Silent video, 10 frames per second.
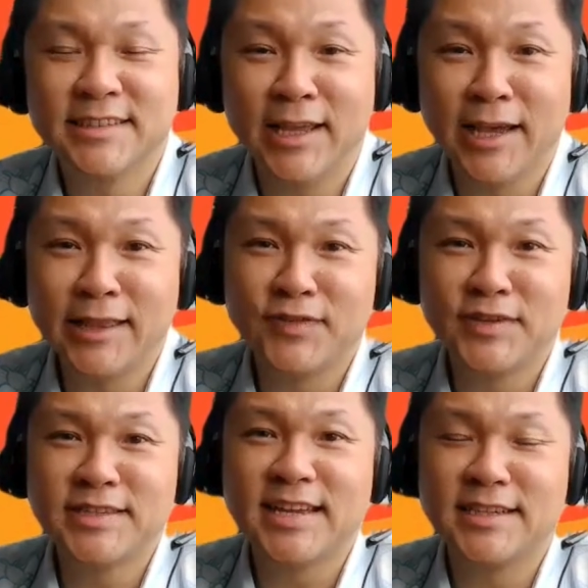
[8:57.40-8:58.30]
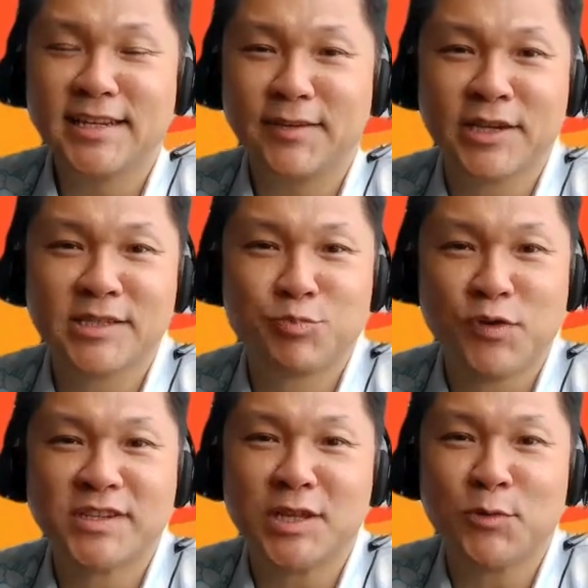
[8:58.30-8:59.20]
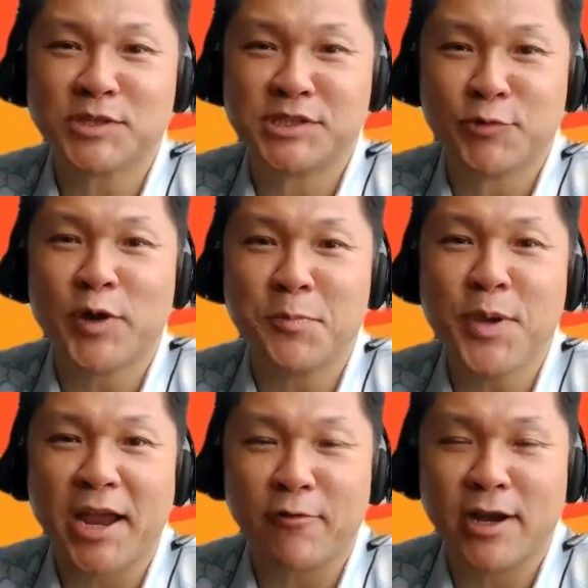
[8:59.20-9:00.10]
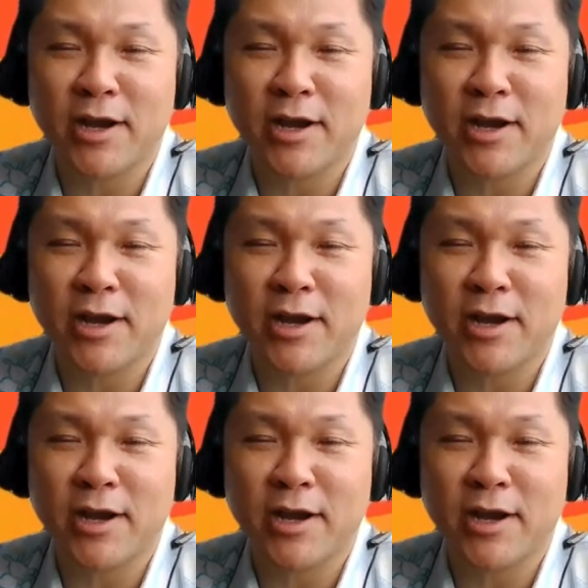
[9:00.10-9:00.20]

Yeah, that's fantastic, because previously it was 0 impact,